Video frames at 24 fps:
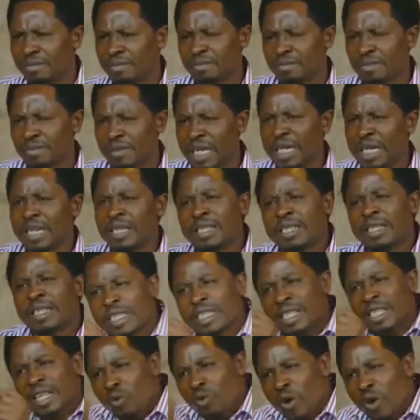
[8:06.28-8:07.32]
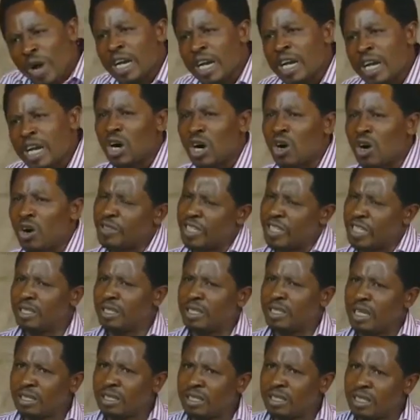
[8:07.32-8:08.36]
it is the work of
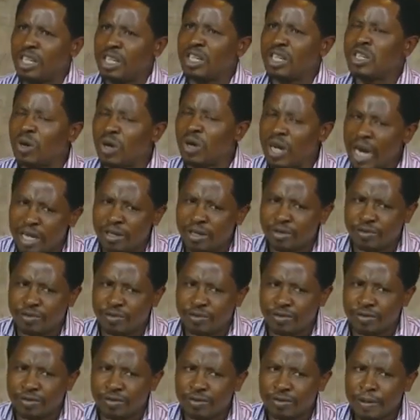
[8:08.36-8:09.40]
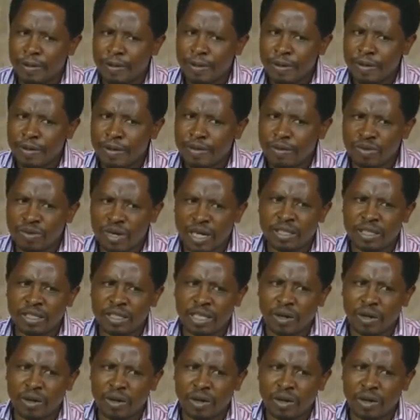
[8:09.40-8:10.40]
Jesus in your life. Praise the Lord.